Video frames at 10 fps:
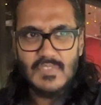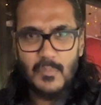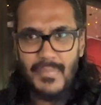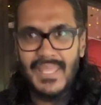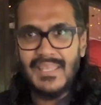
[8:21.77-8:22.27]

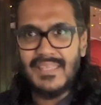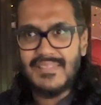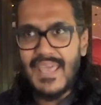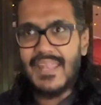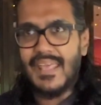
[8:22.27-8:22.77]
mainly
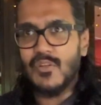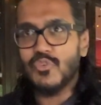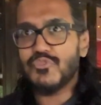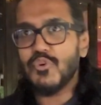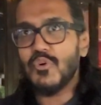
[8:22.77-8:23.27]
that, and
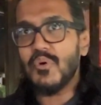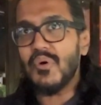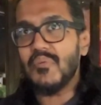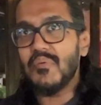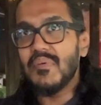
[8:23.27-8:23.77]
also
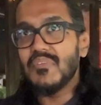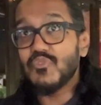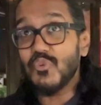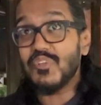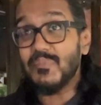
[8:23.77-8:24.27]

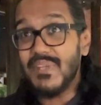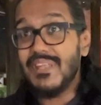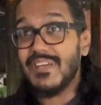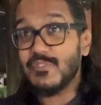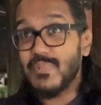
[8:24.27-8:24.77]
social
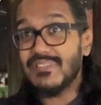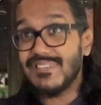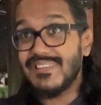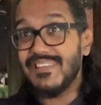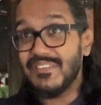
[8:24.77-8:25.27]
media
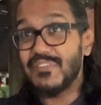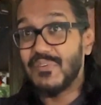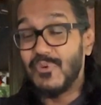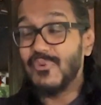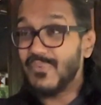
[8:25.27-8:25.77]
is a
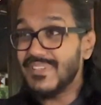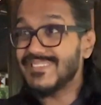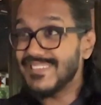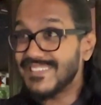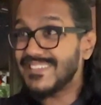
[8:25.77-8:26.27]
good
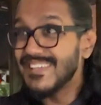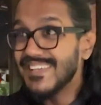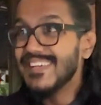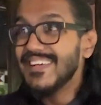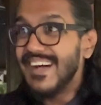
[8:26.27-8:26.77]
research
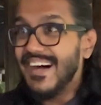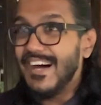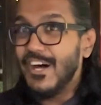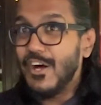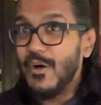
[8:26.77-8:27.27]

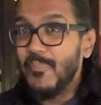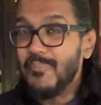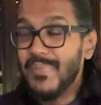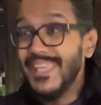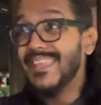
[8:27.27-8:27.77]

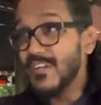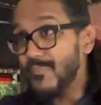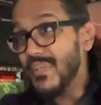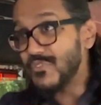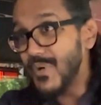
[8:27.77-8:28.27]

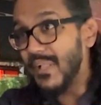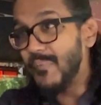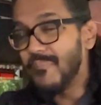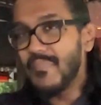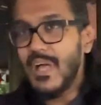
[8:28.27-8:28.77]
medium as
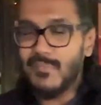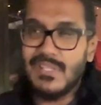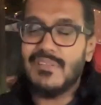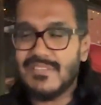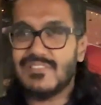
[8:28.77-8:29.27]
well. I
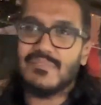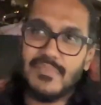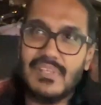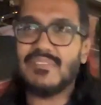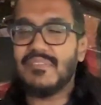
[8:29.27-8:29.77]
mean, there's
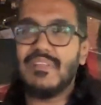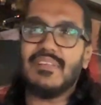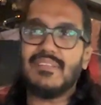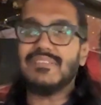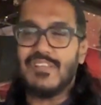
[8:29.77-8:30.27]

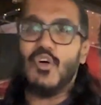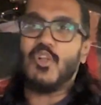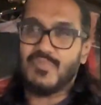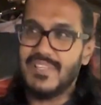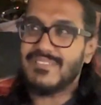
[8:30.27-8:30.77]
a
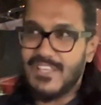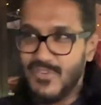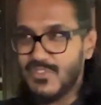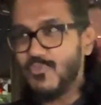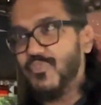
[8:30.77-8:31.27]
lot of things that you
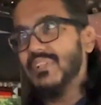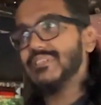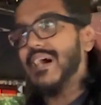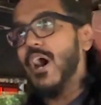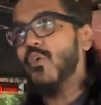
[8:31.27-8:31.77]
need to
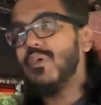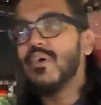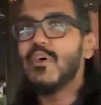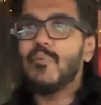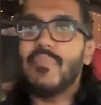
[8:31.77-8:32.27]
filter out,
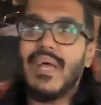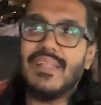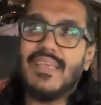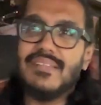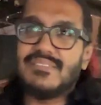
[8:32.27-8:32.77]

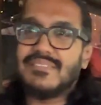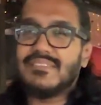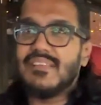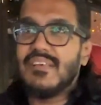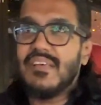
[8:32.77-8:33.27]
but
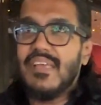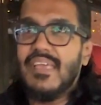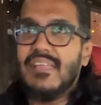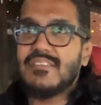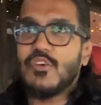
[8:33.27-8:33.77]
it's
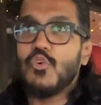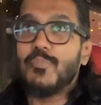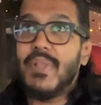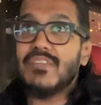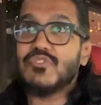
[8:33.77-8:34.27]
a
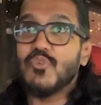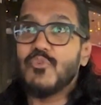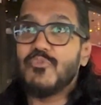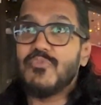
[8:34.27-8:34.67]
good place to